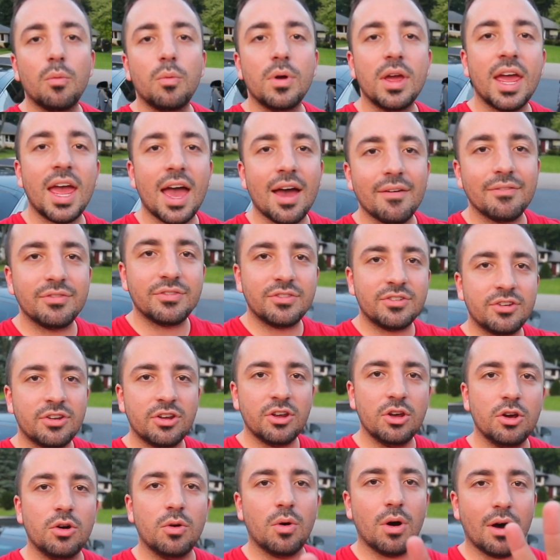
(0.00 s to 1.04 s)
We have
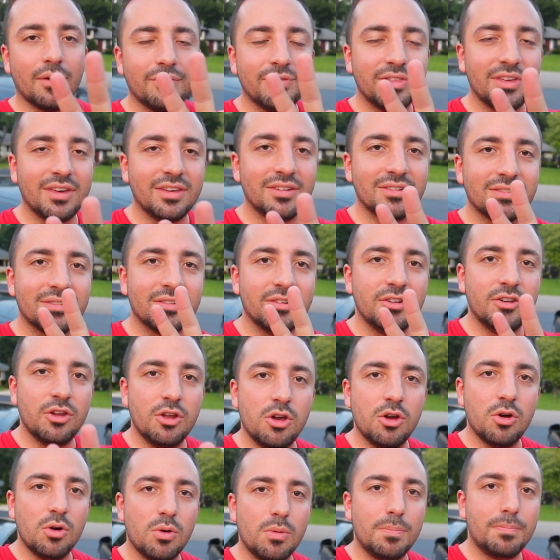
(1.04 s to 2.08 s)
two of these
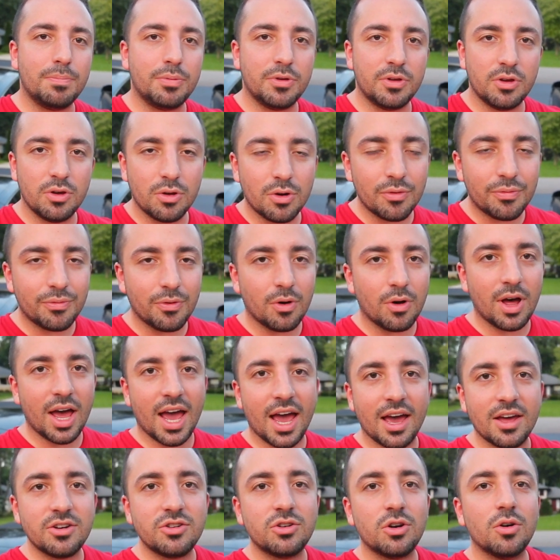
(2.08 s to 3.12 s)
new beautiful
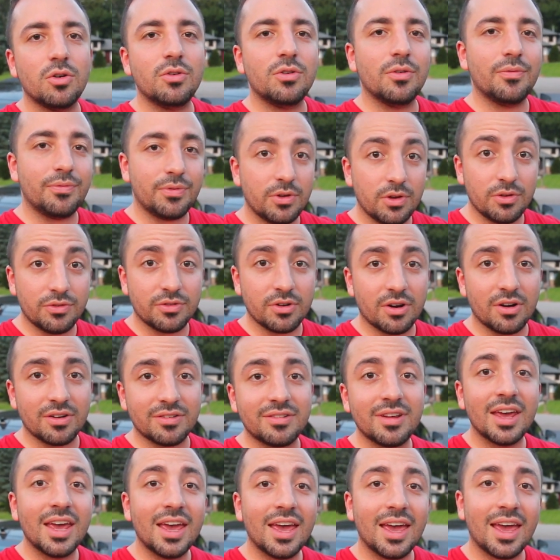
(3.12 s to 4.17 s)
Adro
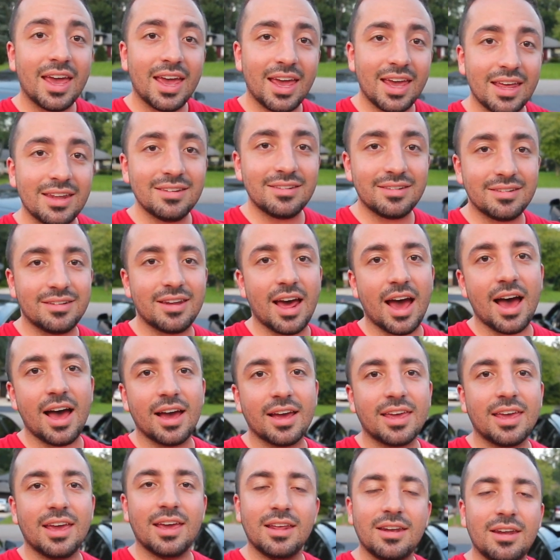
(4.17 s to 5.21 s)
diffusers in
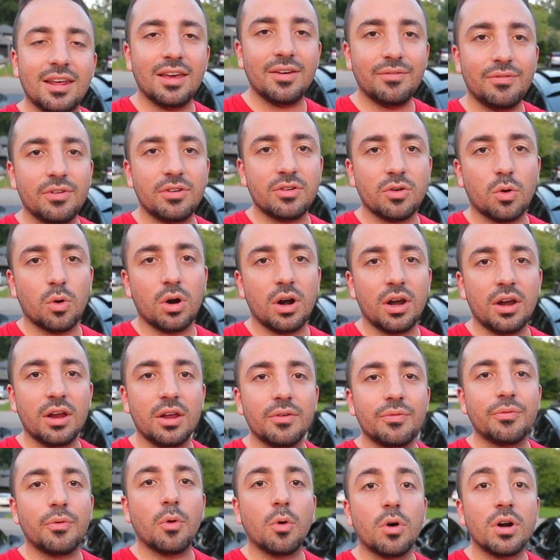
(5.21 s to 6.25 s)
stock, in
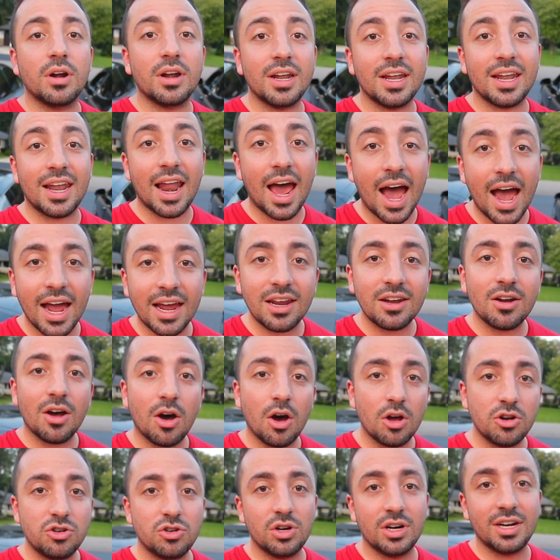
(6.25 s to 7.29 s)
inventory for
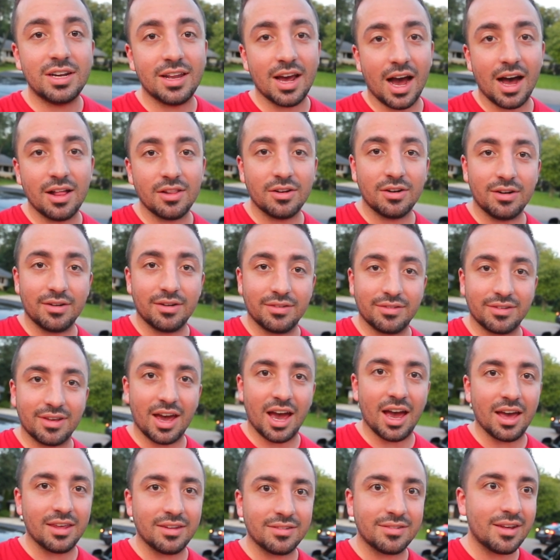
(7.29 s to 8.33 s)
$900,
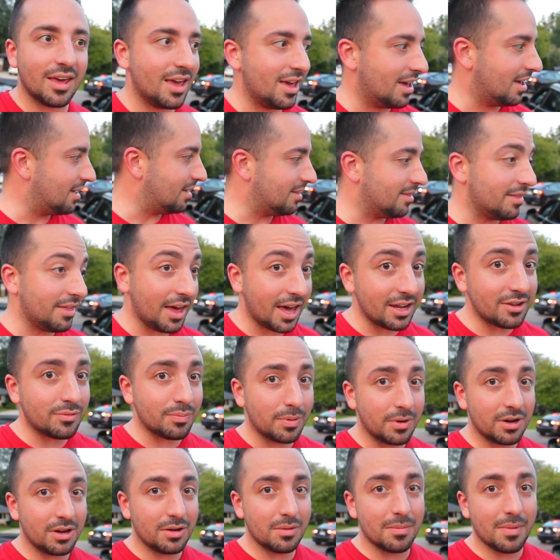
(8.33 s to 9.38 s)
guys. That's
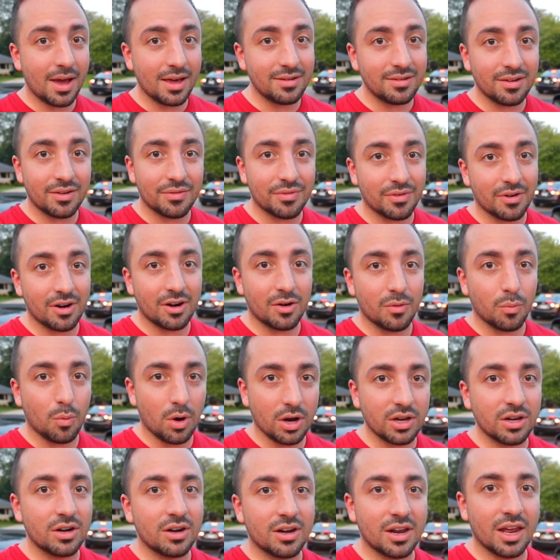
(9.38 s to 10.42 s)
pretty amazing for
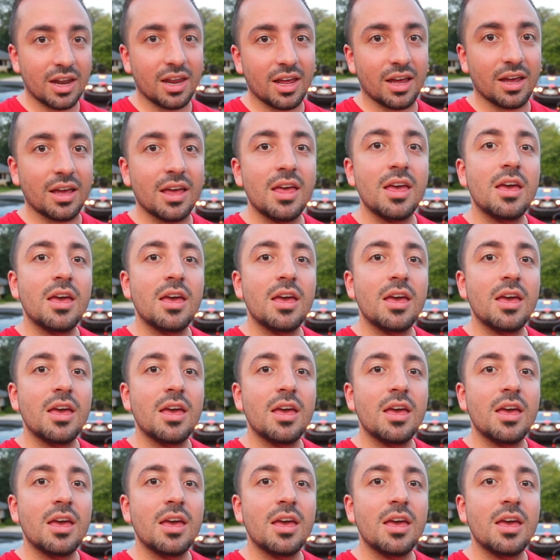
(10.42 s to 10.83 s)
what you're getting.